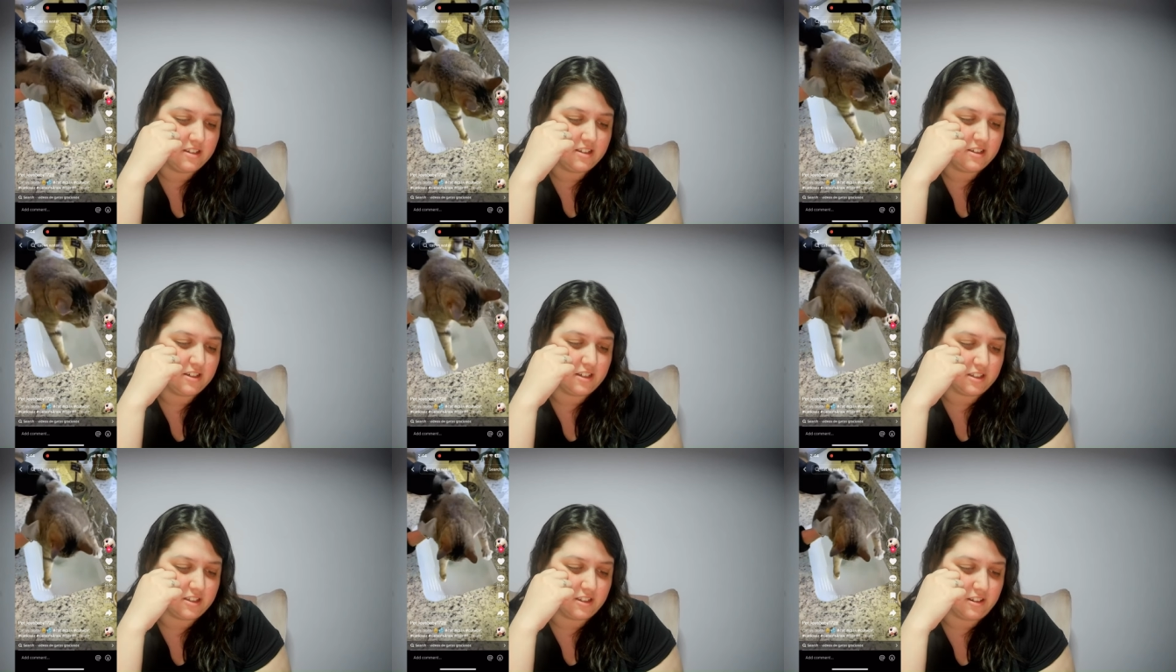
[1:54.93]

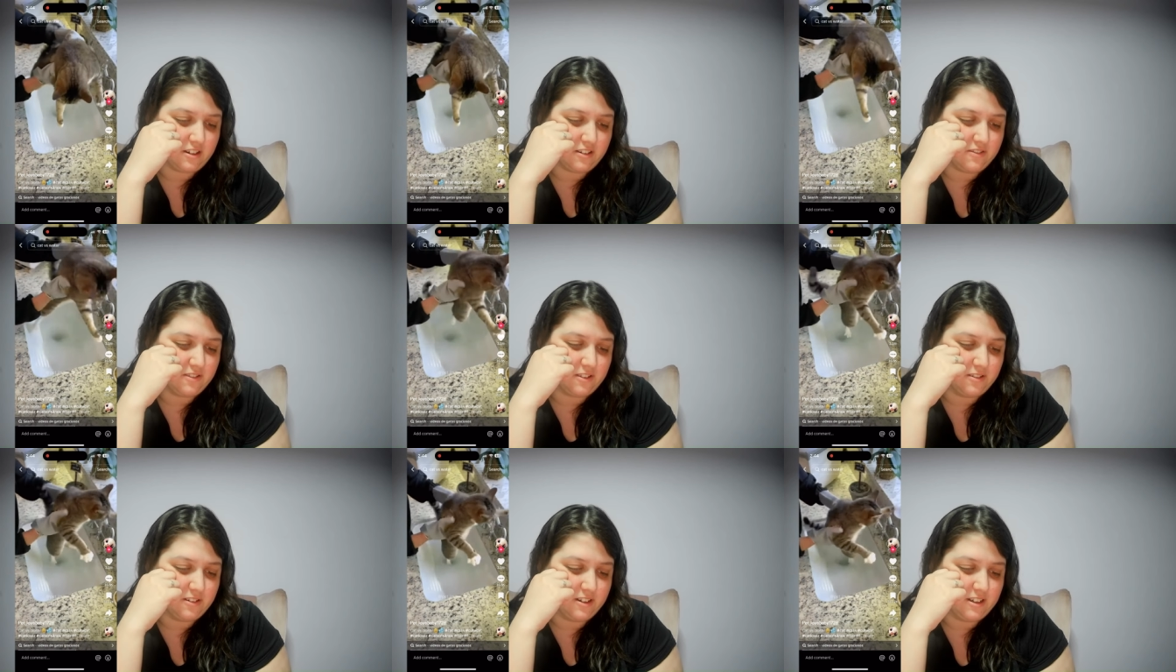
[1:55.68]
Shuts off the
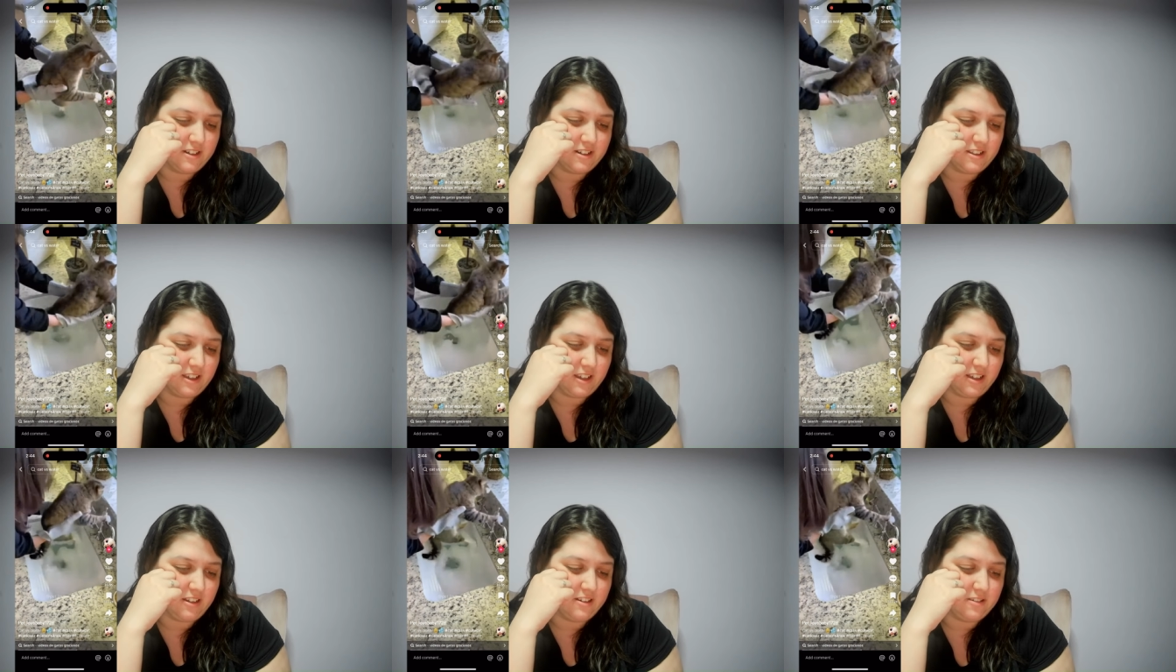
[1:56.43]
water,
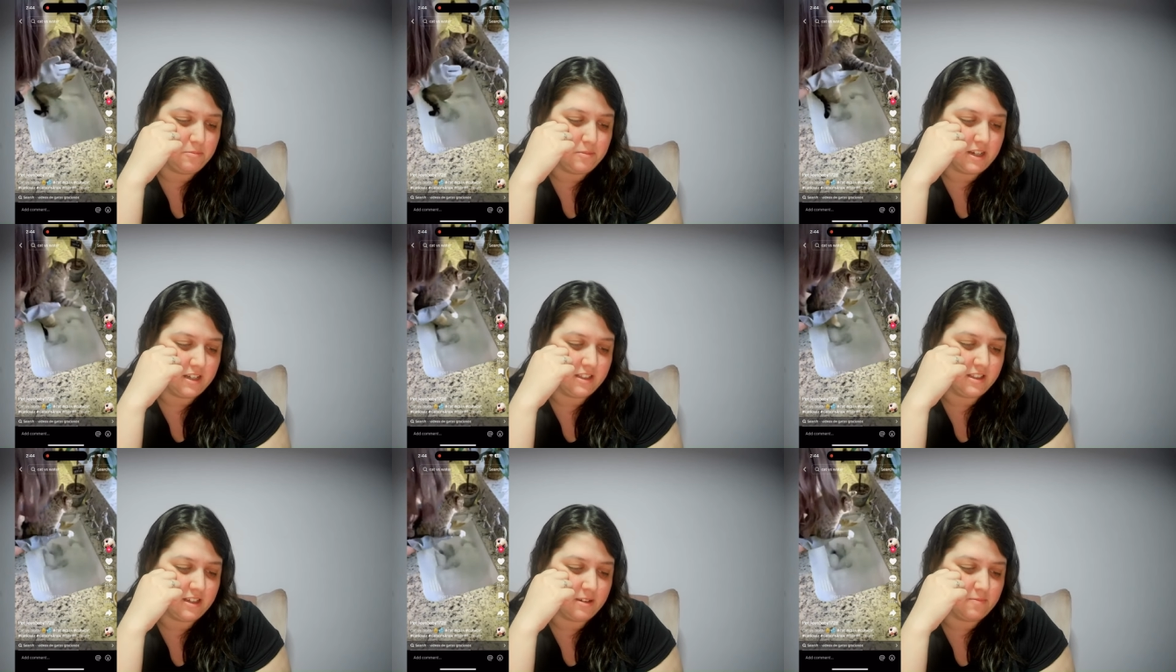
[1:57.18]
like, no
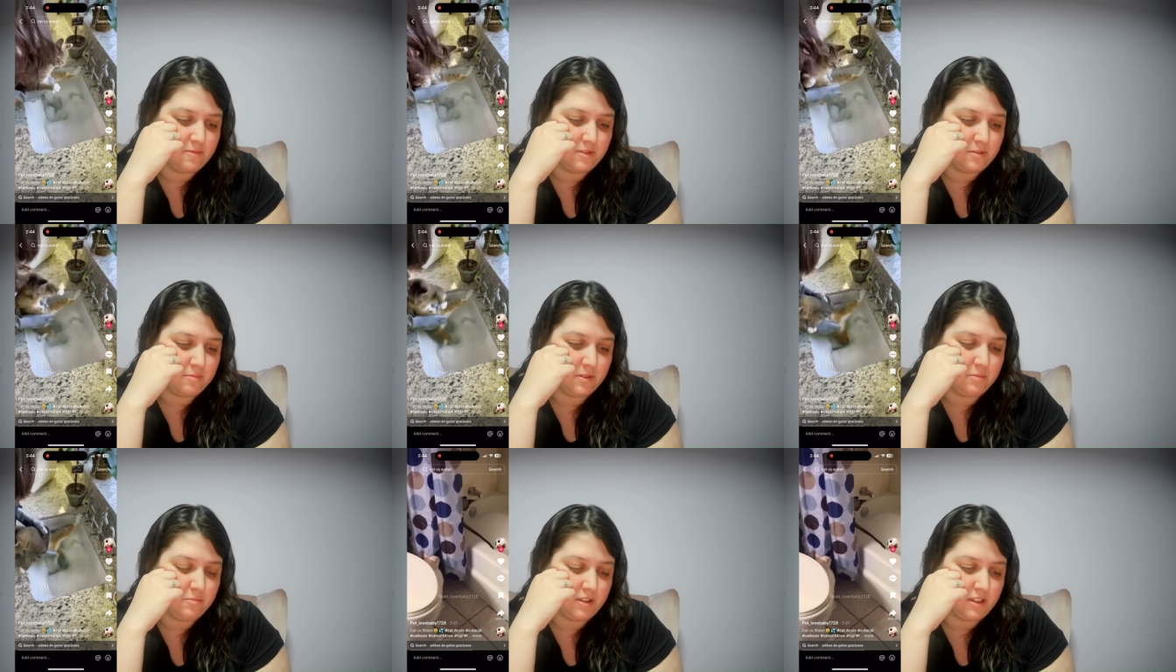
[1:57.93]
bath time for
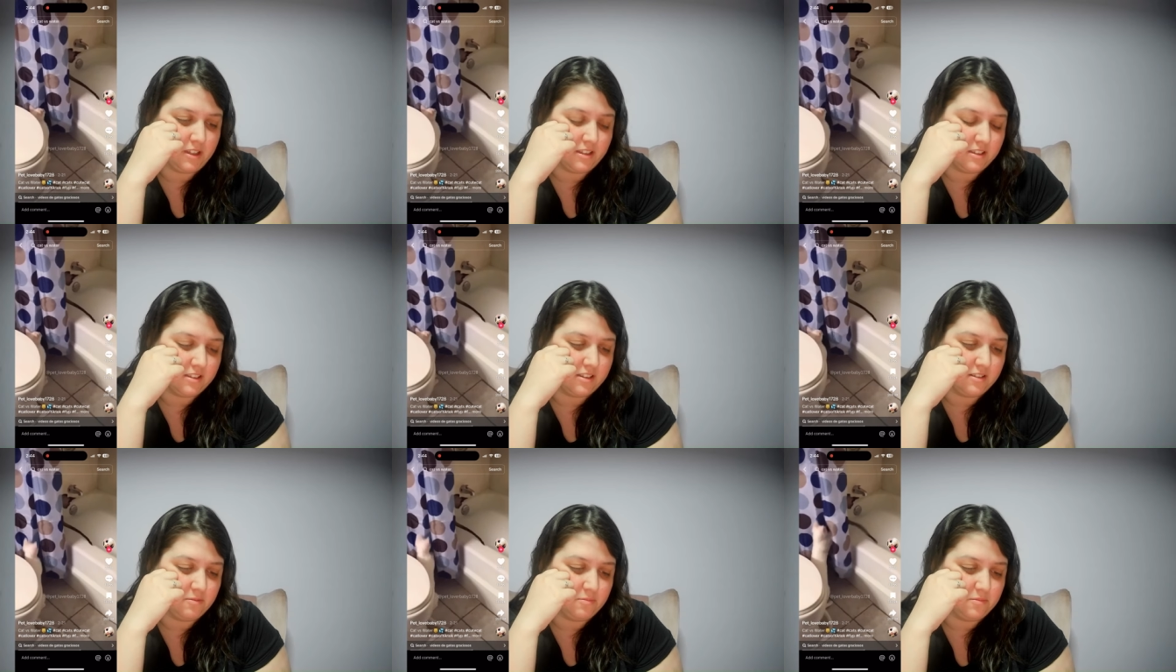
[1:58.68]
me, please.
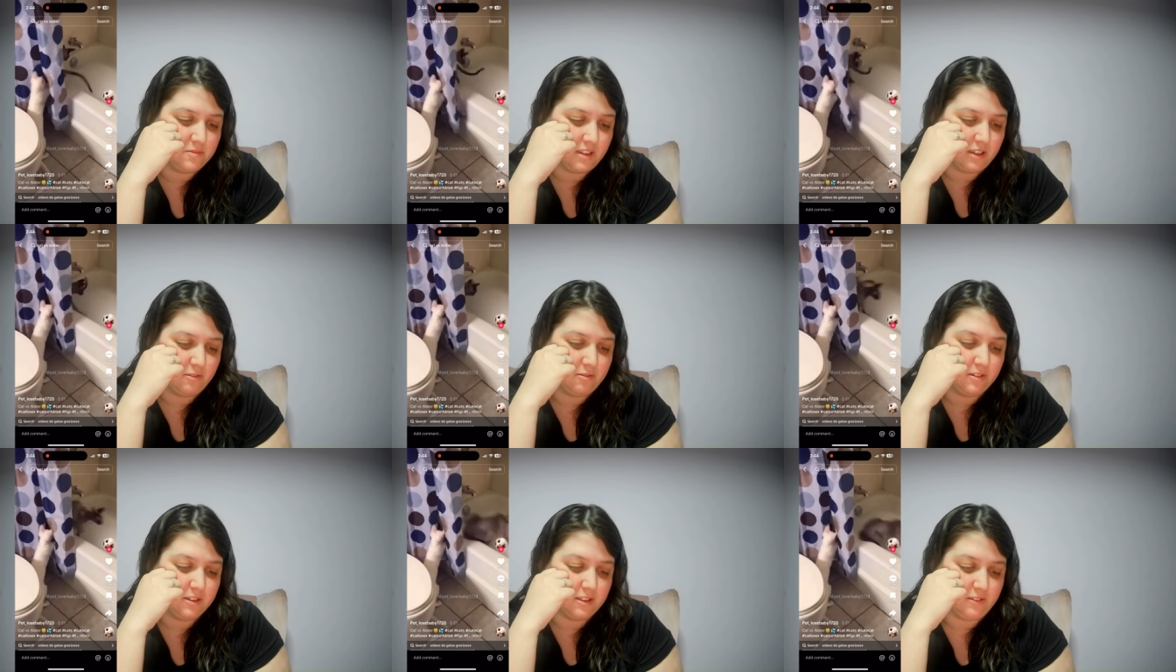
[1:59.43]
No, like,
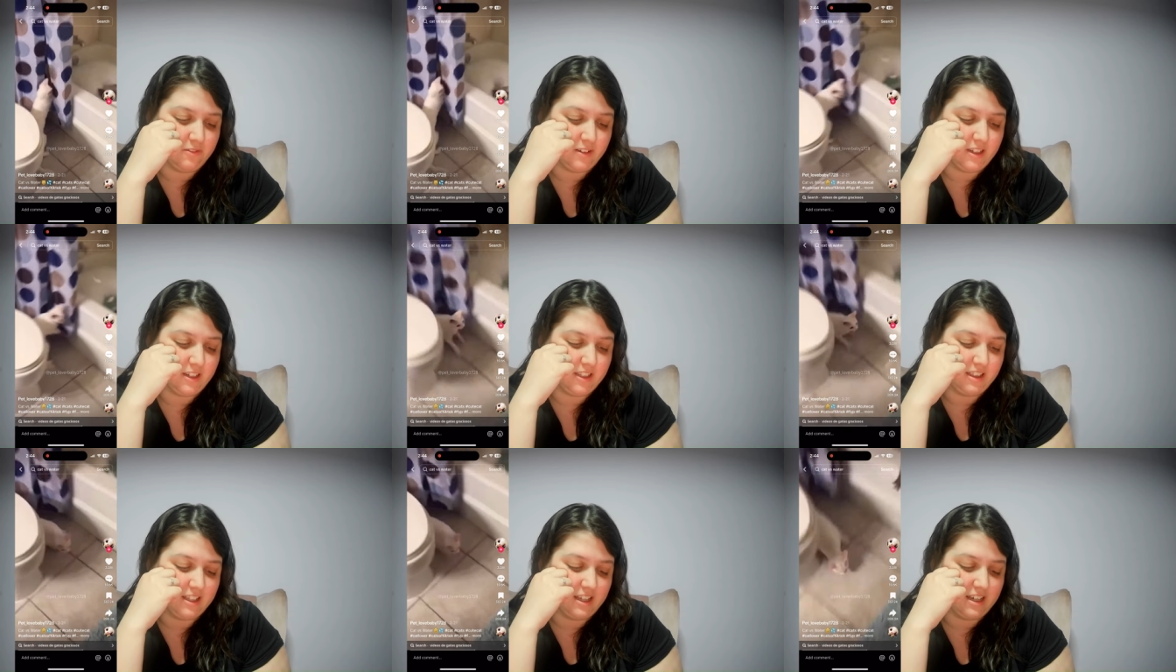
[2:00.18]
really fucking
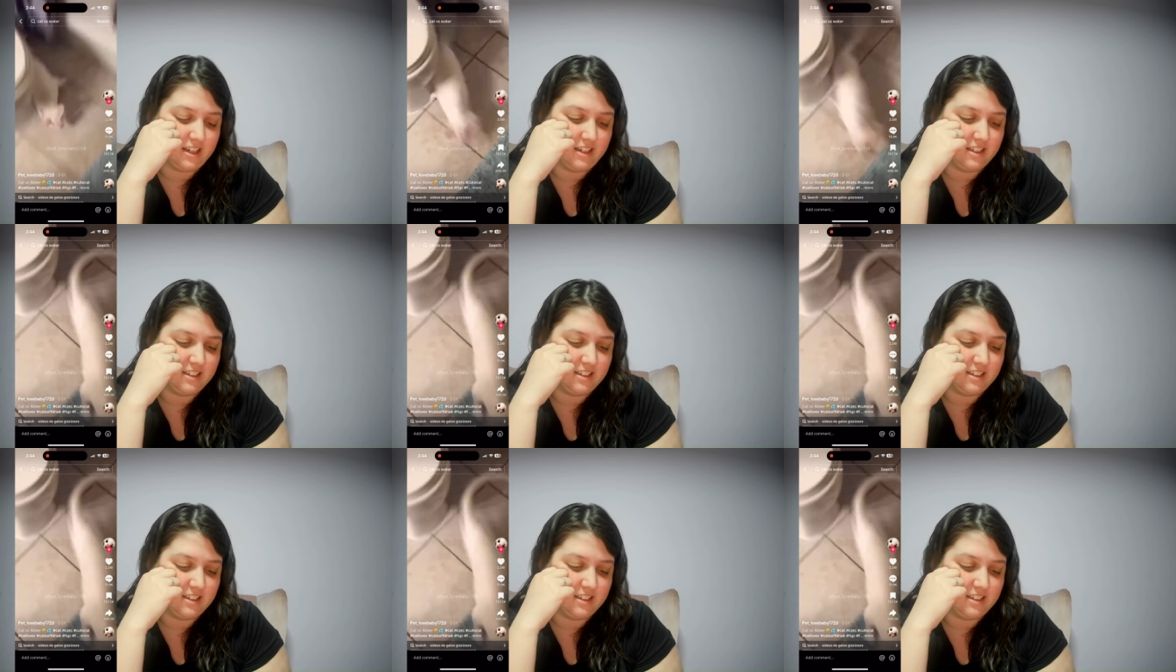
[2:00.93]
that.